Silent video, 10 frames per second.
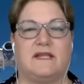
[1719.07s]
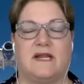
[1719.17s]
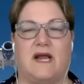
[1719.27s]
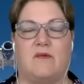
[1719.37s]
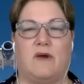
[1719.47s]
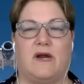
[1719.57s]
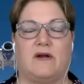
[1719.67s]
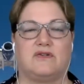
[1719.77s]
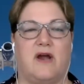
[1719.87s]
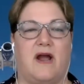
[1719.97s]
that I wear
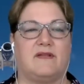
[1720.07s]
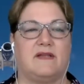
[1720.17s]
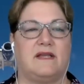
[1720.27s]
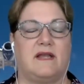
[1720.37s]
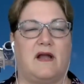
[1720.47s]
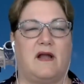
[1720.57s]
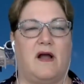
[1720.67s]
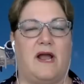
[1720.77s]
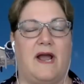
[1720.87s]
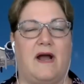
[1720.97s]
traveling
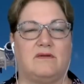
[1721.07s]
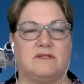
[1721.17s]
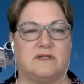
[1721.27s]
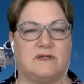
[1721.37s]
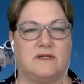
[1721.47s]
out